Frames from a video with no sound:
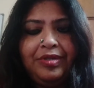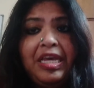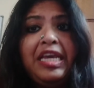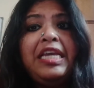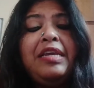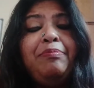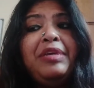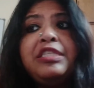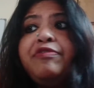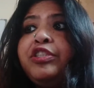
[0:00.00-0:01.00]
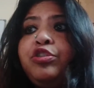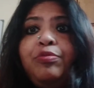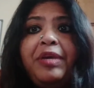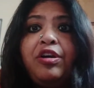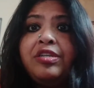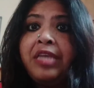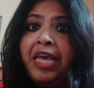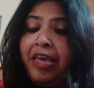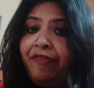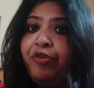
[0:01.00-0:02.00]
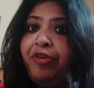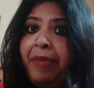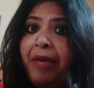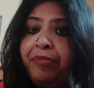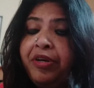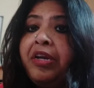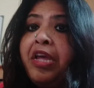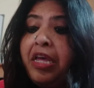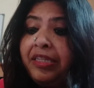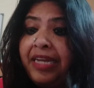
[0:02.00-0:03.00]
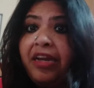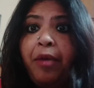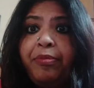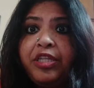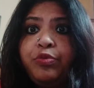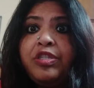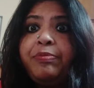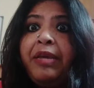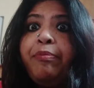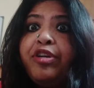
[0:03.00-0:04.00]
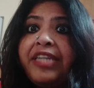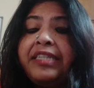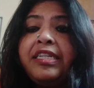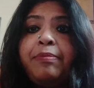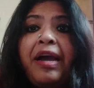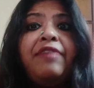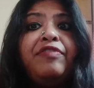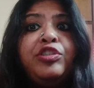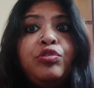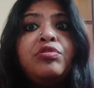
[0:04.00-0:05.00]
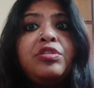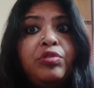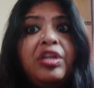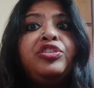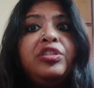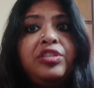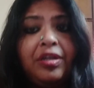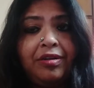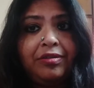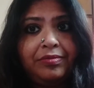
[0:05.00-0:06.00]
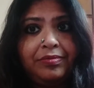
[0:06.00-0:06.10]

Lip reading: He meets Vishnu because, if you remember, that Amrit was being protected by Vishnu's Sudarshan Chakra.